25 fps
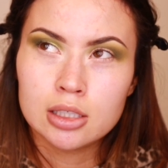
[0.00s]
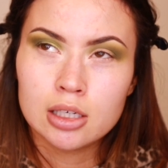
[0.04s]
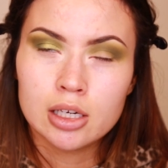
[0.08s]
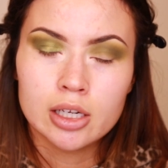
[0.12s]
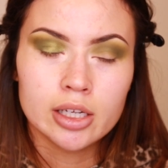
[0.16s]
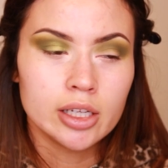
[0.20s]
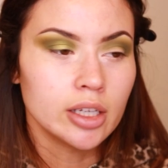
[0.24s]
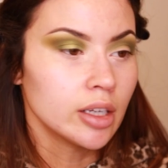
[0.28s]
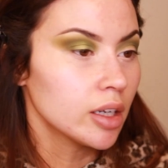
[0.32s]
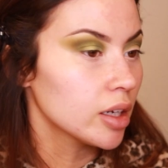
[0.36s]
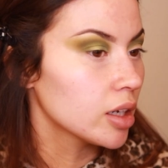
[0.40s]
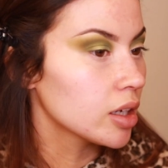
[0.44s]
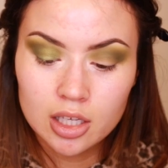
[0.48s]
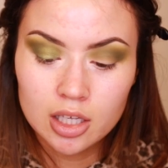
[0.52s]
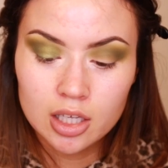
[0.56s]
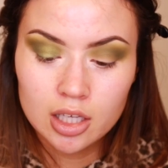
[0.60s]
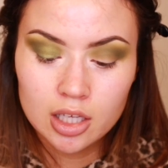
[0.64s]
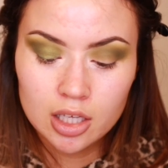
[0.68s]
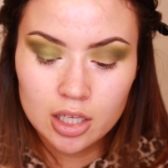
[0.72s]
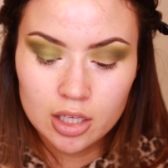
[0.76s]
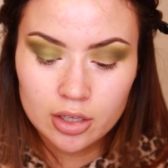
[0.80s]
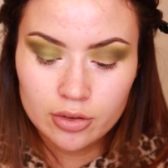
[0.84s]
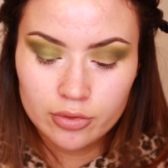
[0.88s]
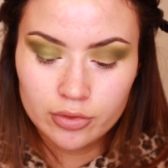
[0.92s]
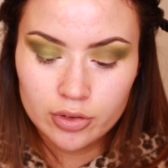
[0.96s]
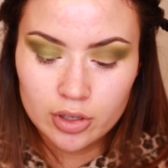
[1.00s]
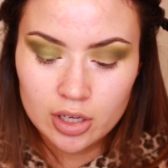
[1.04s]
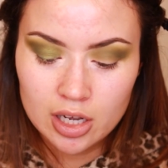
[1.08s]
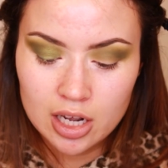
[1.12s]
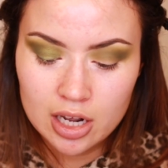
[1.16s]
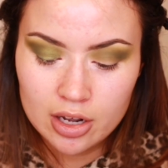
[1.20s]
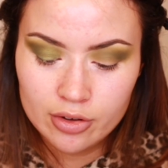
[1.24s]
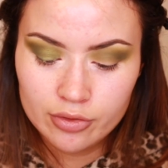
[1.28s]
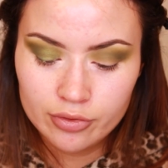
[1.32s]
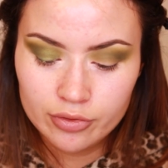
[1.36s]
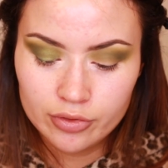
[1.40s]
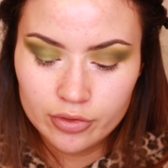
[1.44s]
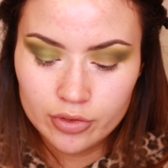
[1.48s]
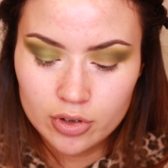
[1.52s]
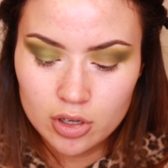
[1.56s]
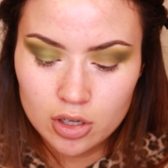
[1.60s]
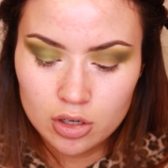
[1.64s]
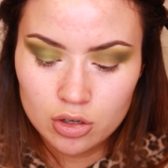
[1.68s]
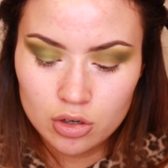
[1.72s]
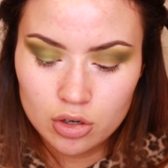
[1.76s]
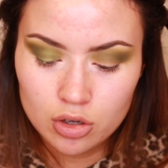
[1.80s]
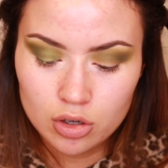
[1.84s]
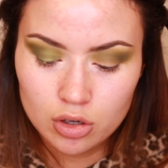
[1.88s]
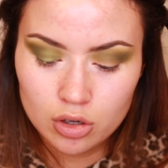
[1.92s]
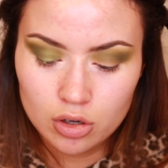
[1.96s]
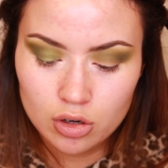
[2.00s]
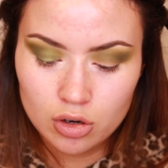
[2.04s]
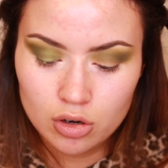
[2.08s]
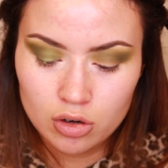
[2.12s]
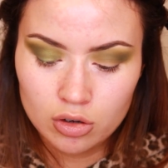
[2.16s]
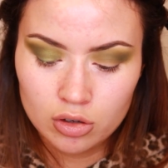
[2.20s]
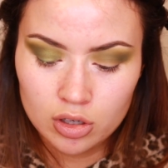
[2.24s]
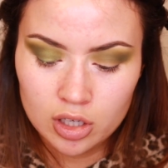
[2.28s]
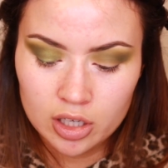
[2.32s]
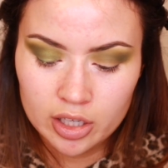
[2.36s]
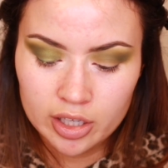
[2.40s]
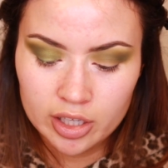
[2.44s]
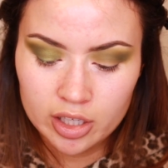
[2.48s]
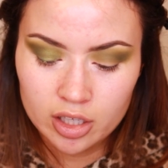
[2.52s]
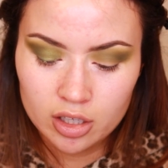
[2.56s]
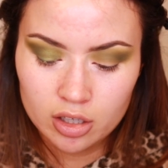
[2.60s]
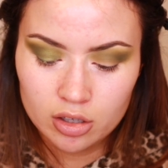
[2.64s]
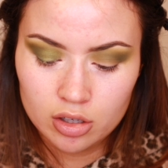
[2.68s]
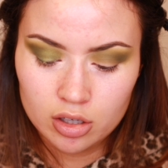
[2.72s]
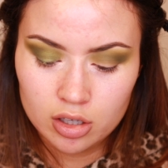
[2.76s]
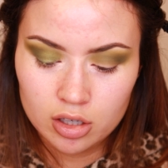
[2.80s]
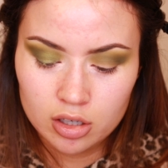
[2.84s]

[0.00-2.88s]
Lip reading: Like, if you have a look on like